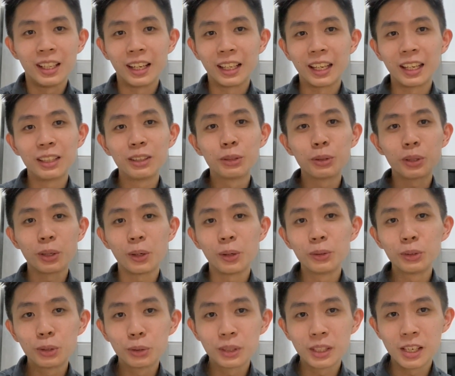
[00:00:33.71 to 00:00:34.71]
Again, do your
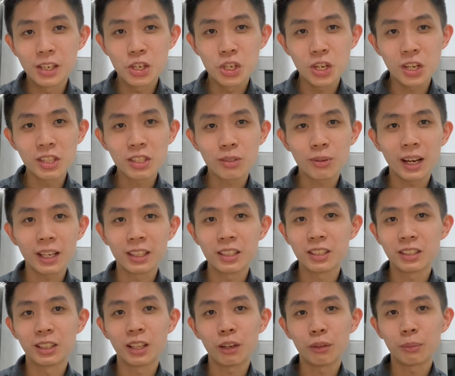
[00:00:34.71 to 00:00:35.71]
own due diligence, right? This
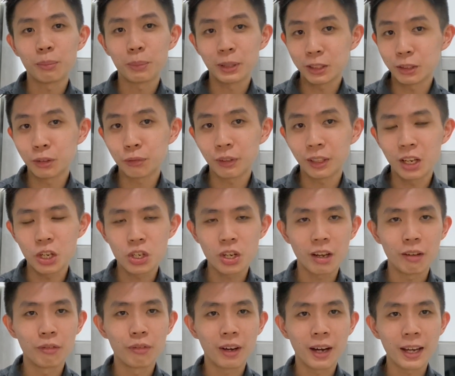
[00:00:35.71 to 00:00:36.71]
is not personal financial
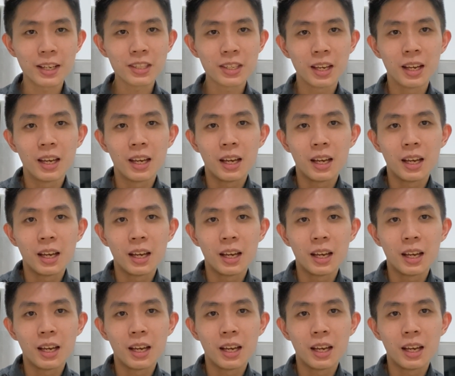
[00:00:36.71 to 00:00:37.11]
advice.